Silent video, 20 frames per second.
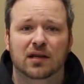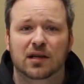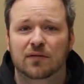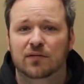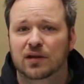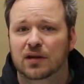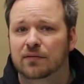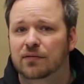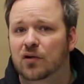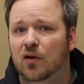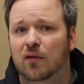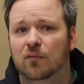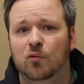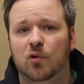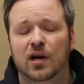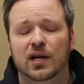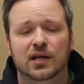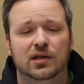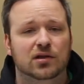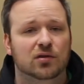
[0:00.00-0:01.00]
Even if you have
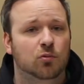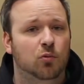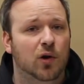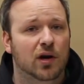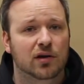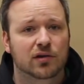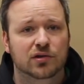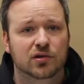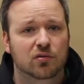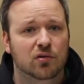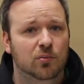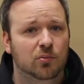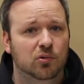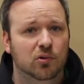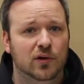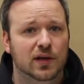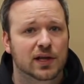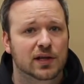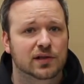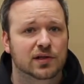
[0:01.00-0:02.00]
one or two
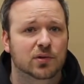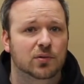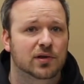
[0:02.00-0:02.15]
employees